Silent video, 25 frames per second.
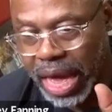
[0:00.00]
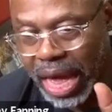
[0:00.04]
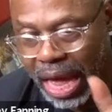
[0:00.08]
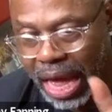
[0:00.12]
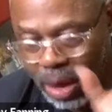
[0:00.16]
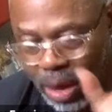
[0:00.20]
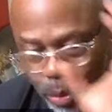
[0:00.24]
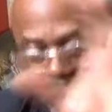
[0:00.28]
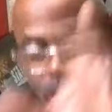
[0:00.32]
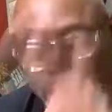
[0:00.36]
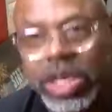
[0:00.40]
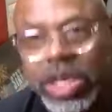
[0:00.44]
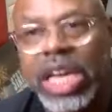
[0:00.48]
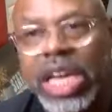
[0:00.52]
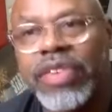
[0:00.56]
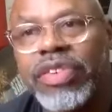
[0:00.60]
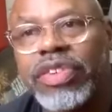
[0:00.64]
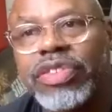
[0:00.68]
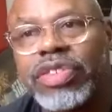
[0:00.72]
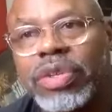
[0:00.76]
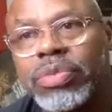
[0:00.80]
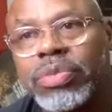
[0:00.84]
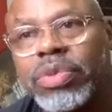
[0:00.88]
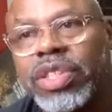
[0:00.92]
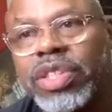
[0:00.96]
will give you
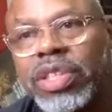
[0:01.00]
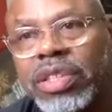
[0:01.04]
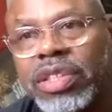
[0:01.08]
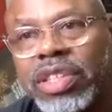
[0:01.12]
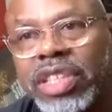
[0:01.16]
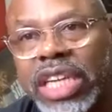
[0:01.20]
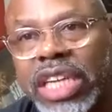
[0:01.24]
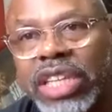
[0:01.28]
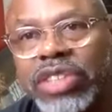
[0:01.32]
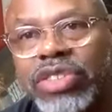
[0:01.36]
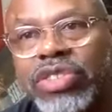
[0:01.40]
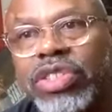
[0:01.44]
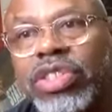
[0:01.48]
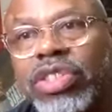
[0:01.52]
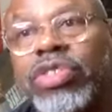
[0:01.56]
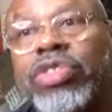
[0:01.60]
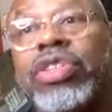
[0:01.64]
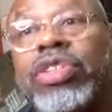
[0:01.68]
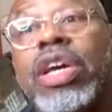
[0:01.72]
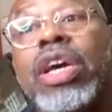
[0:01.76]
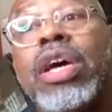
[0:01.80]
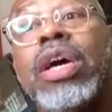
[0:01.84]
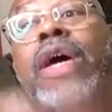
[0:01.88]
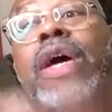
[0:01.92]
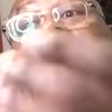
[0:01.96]
some suggestions.
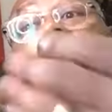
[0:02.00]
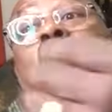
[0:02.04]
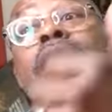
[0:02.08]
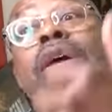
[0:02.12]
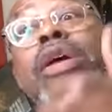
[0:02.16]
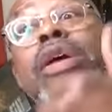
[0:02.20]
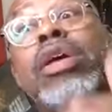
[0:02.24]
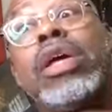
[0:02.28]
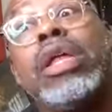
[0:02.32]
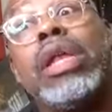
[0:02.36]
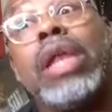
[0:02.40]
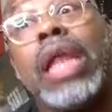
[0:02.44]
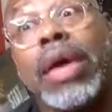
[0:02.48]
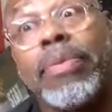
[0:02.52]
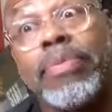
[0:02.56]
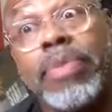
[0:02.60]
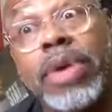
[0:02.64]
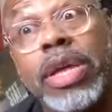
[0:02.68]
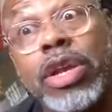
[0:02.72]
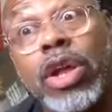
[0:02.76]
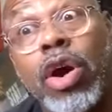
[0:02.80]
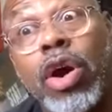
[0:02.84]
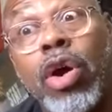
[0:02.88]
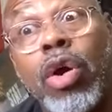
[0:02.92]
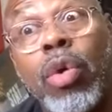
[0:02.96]
Let me
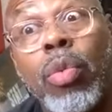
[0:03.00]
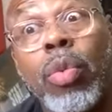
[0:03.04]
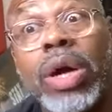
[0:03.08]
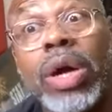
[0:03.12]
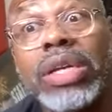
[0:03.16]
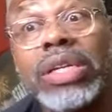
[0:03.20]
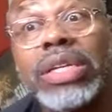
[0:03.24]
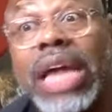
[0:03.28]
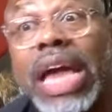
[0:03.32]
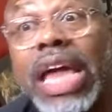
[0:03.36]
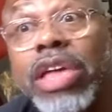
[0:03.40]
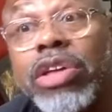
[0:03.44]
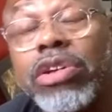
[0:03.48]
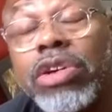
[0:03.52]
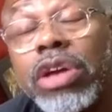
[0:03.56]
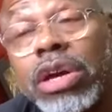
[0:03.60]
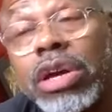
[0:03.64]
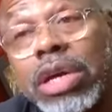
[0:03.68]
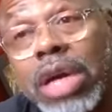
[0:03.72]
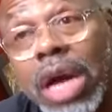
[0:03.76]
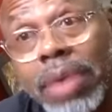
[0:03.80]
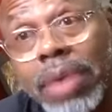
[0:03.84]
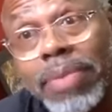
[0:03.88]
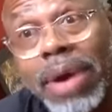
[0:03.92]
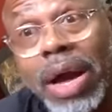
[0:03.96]
know what day you can
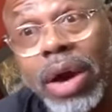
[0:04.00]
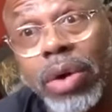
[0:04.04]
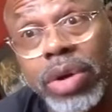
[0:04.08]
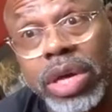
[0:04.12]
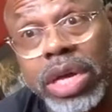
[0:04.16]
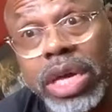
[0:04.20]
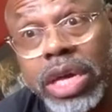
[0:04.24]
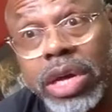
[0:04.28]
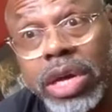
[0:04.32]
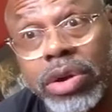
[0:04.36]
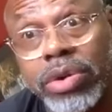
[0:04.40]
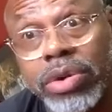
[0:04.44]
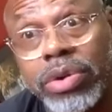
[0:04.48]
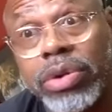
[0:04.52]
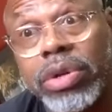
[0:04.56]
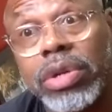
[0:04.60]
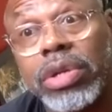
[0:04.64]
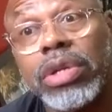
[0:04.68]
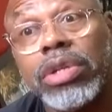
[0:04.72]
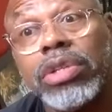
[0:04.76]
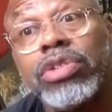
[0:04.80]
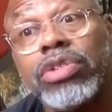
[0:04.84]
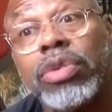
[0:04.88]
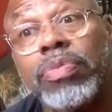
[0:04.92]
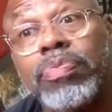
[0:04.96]
come out here
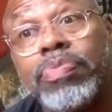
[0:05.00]
to